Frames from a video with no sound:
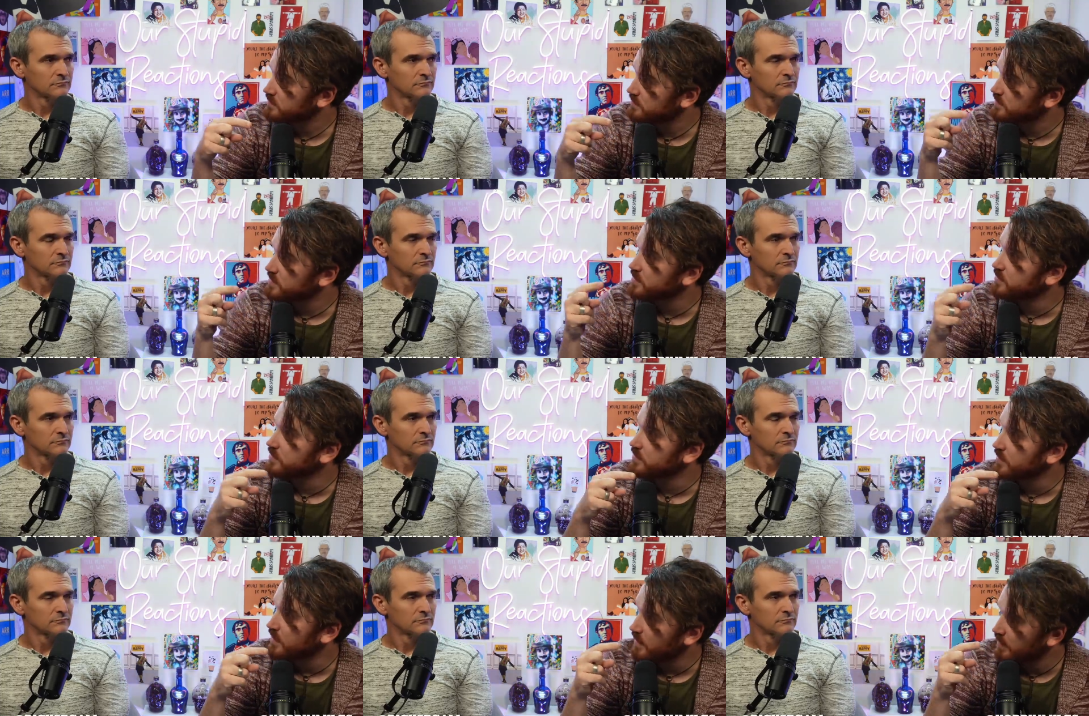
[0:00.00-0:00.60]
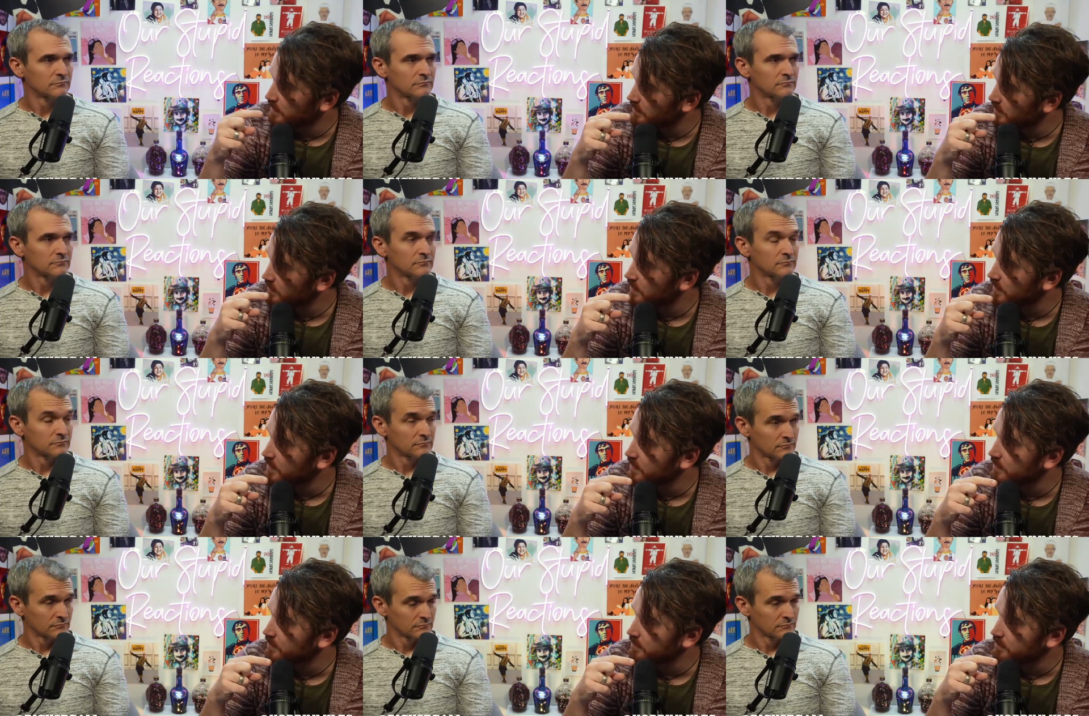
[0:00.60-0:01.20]
Speaker 1: to
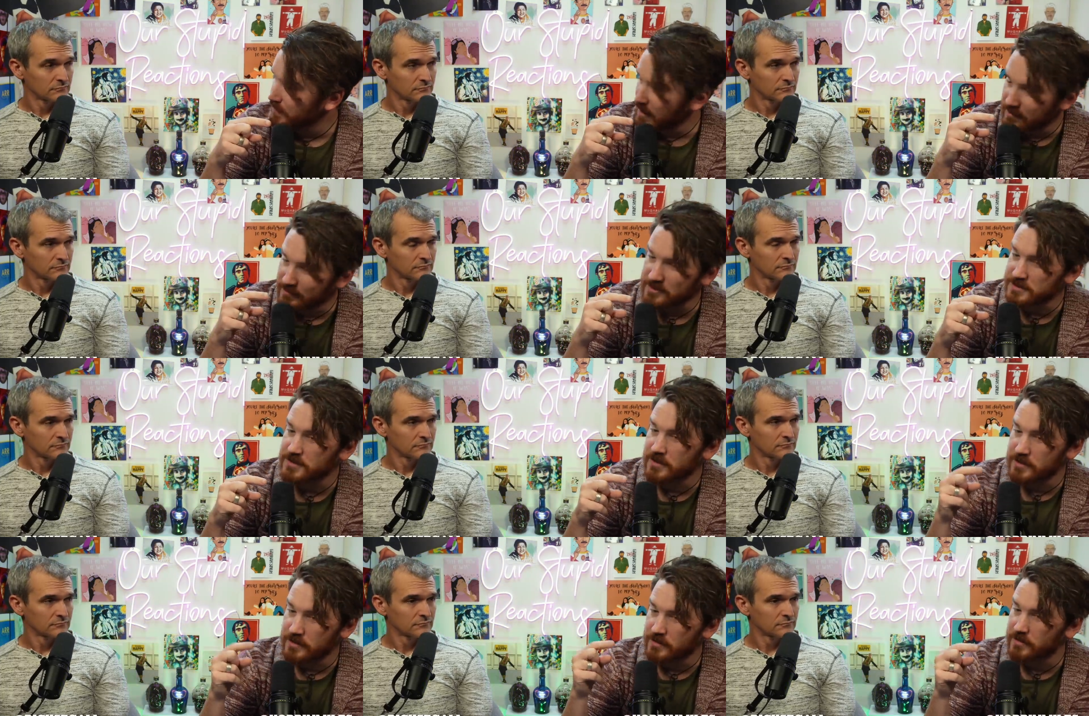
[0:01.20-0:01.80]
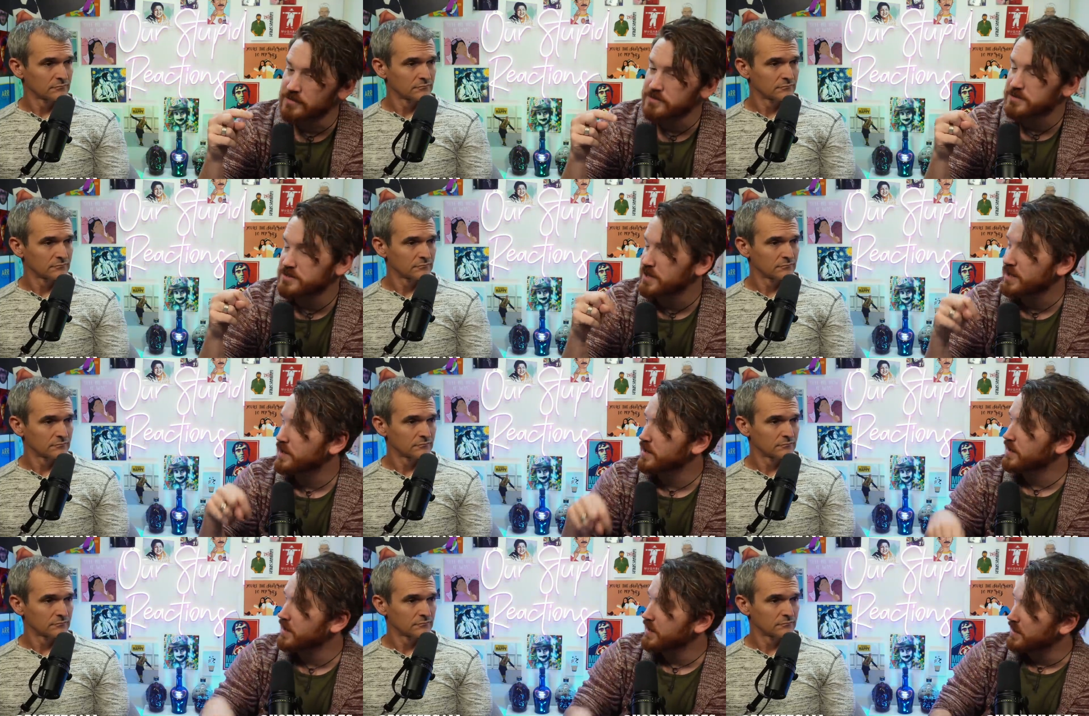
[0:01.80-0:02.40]
uh, Amritsari
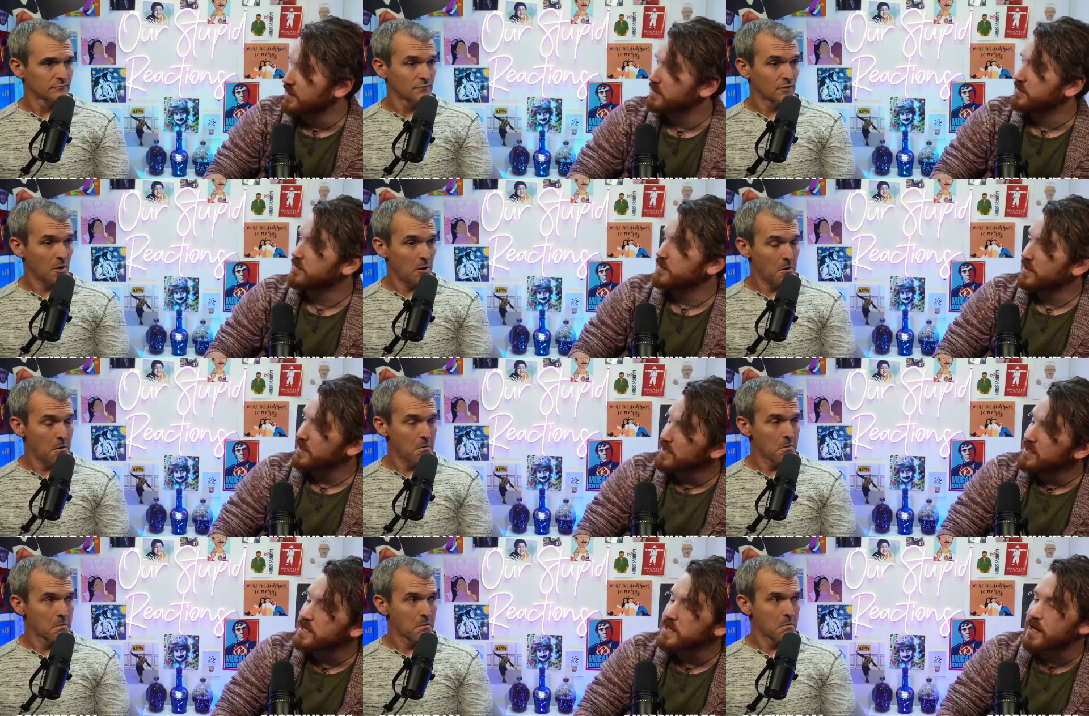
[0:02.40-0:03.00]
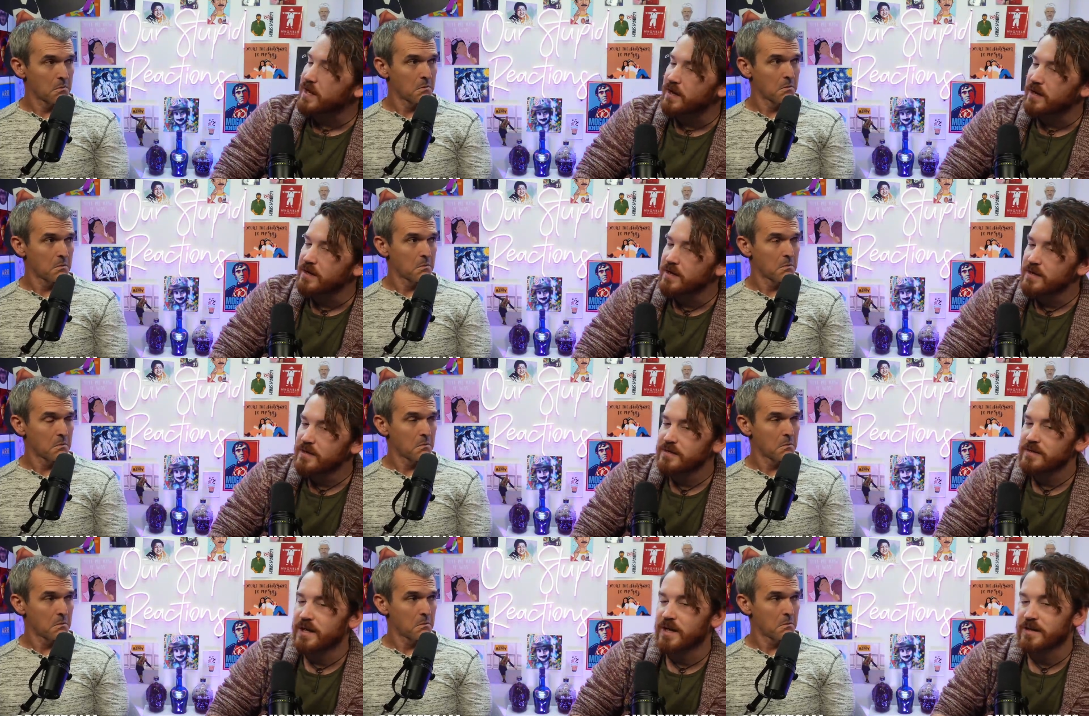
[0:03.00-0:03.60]
Kulcha in oh. India
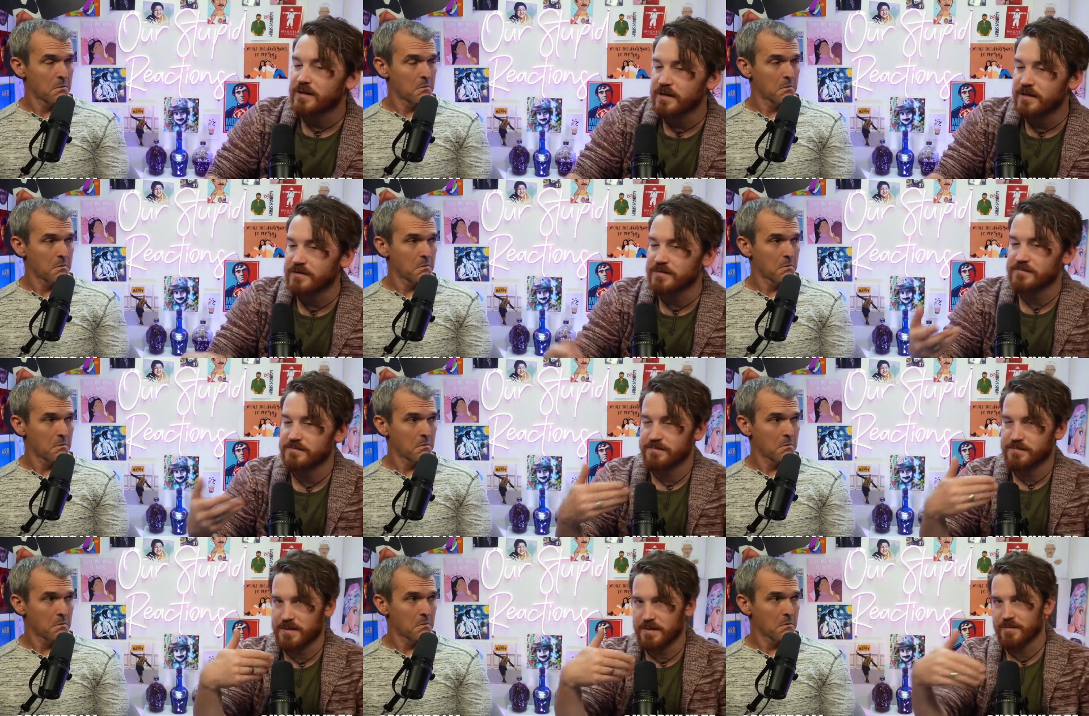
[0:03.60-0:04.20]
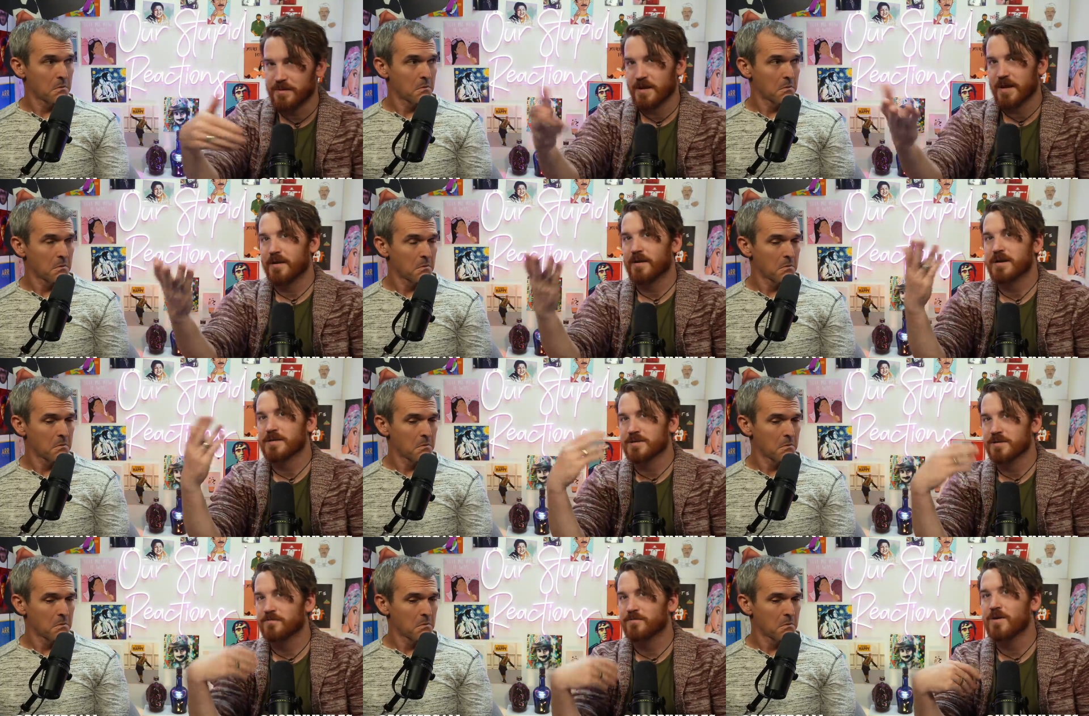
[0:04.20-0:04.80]
that could, people that are
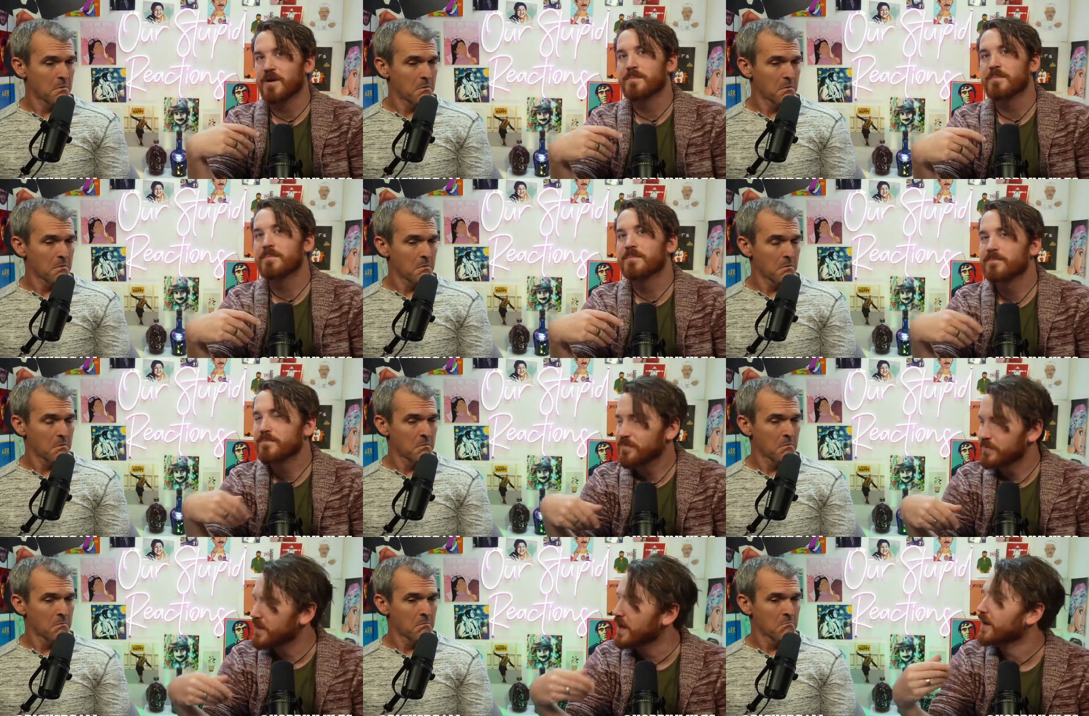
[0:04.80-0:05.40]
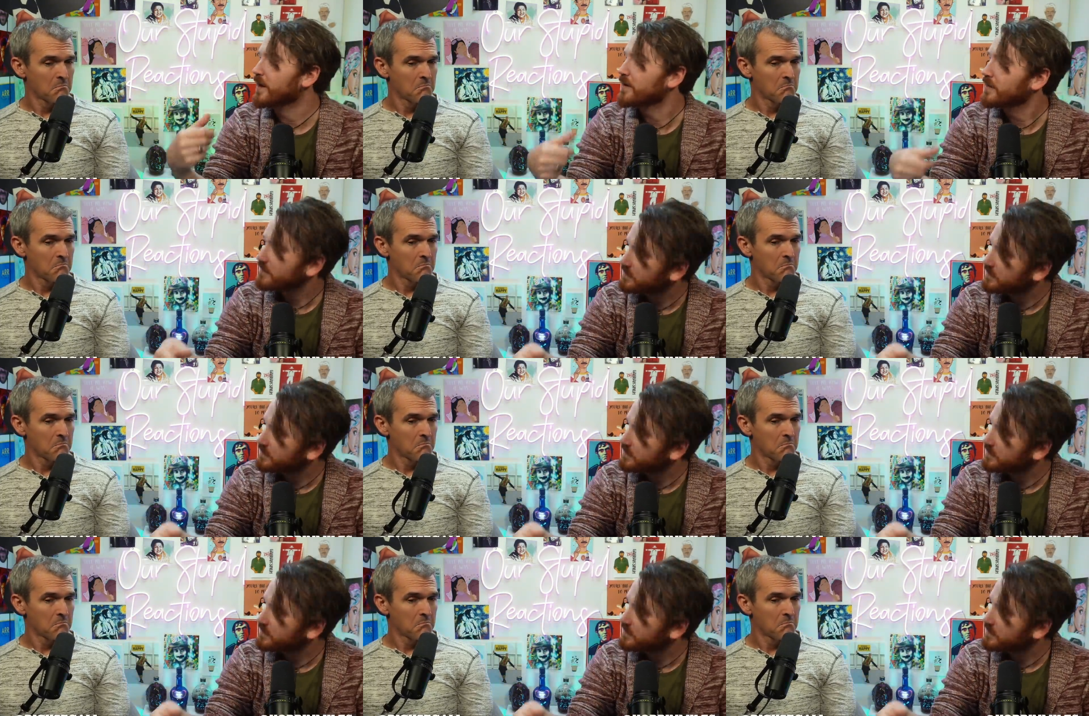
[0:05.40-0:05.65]
actually from there